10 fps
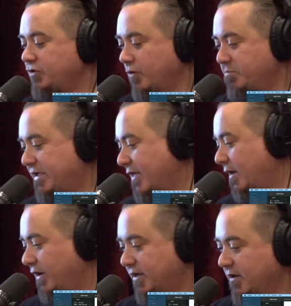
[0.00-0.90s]
to it, be
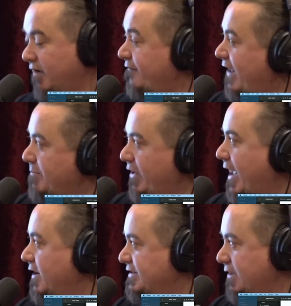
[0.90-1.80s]
that like a flat
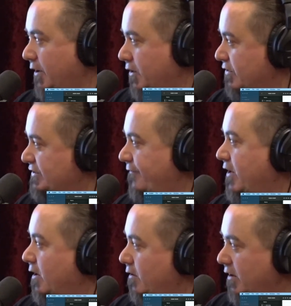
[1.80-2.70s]
plane, a cylinder, a
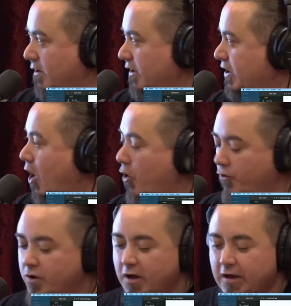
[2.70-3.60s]
sphere, a cone,